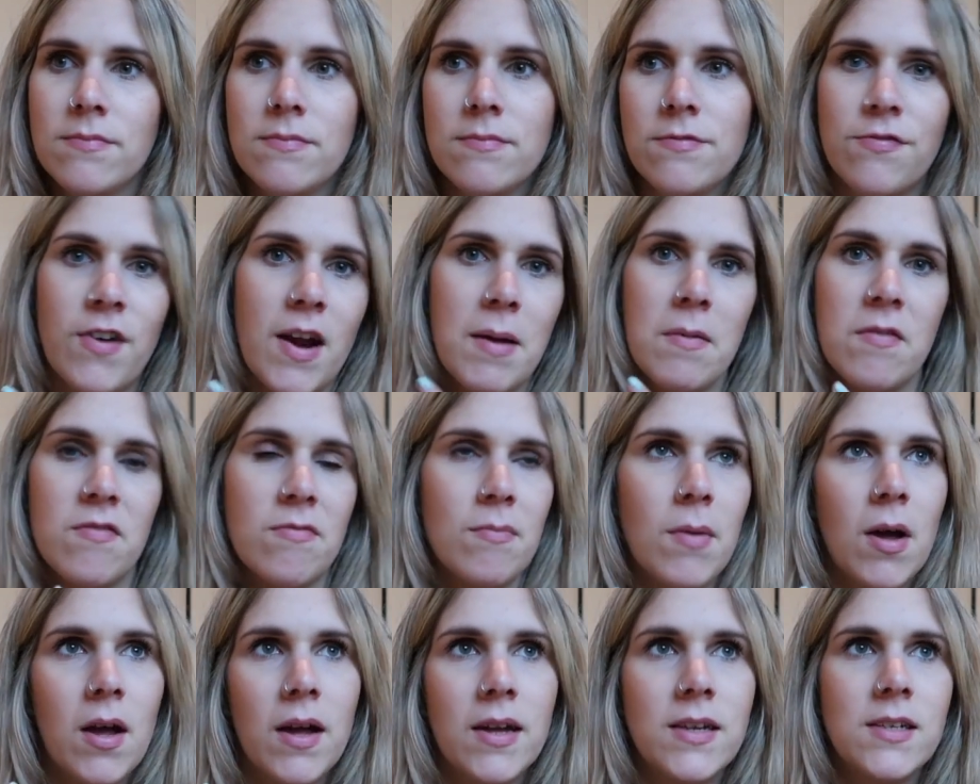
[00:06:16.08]
frame
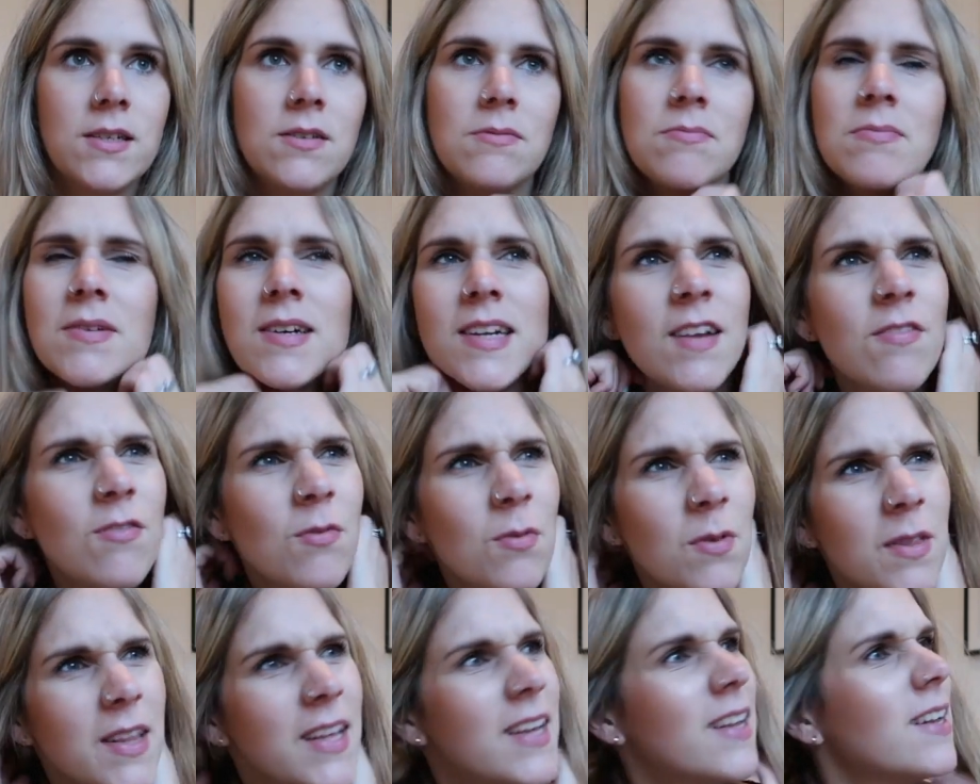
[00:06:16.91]
of mind, I
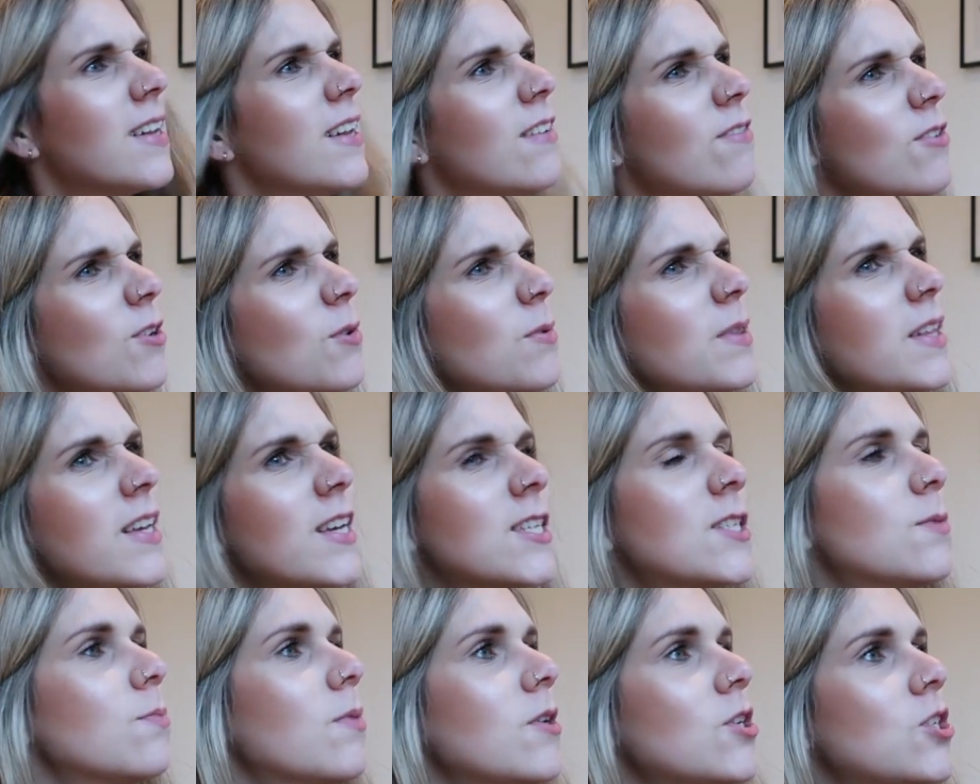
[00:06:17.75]
never know what the
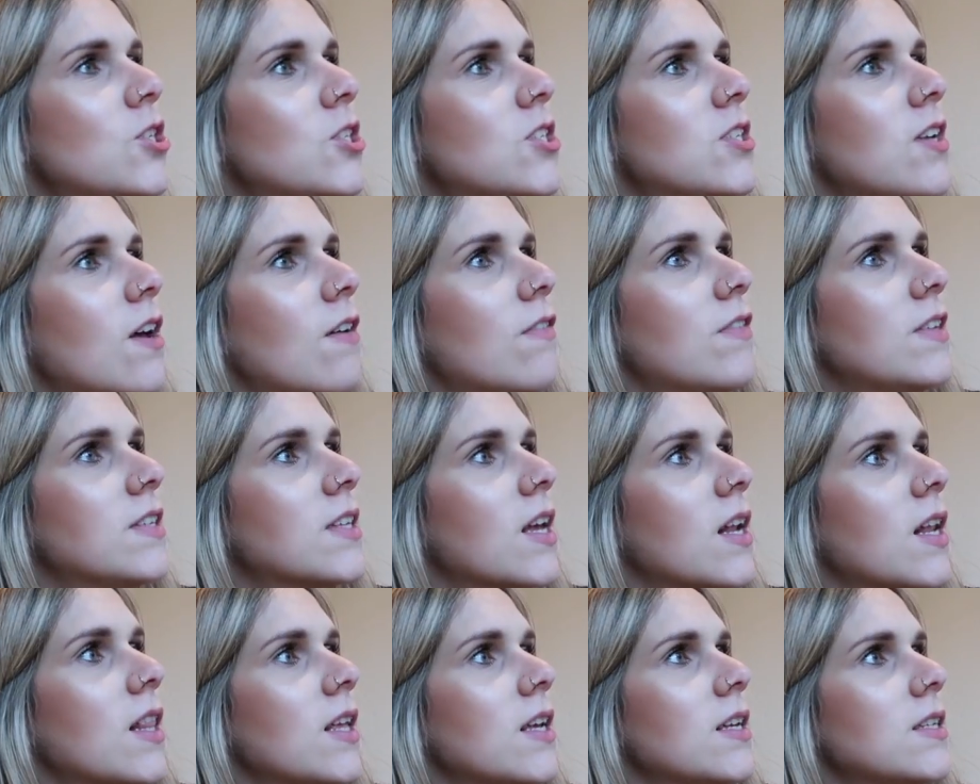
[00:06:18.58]
expressions are for these
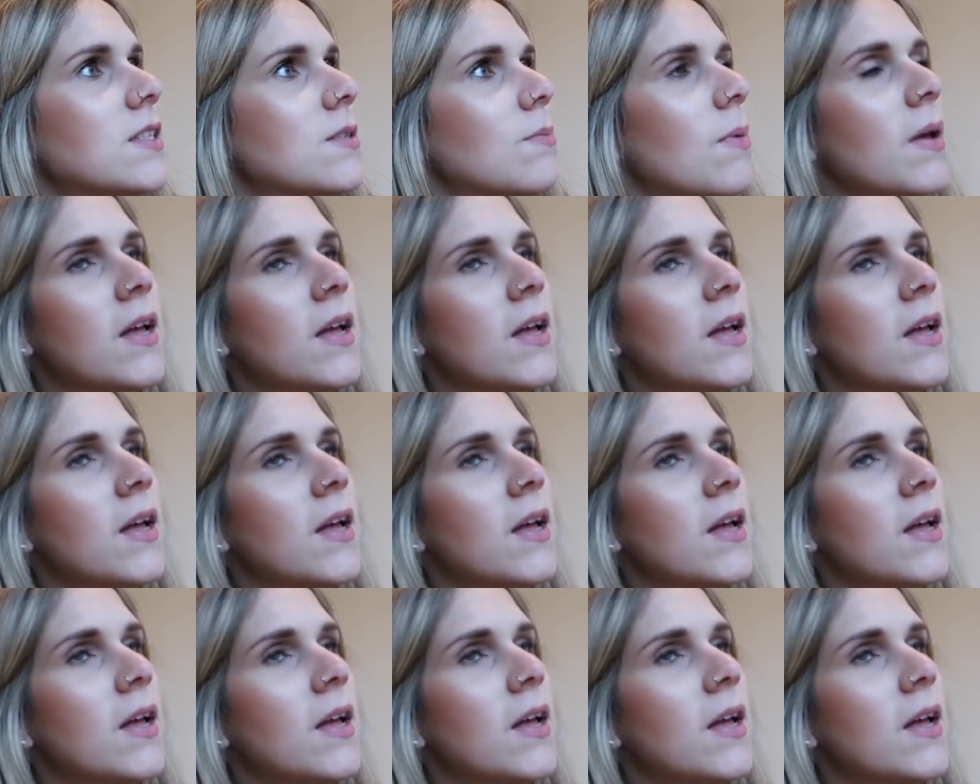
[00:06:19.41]
kind of things,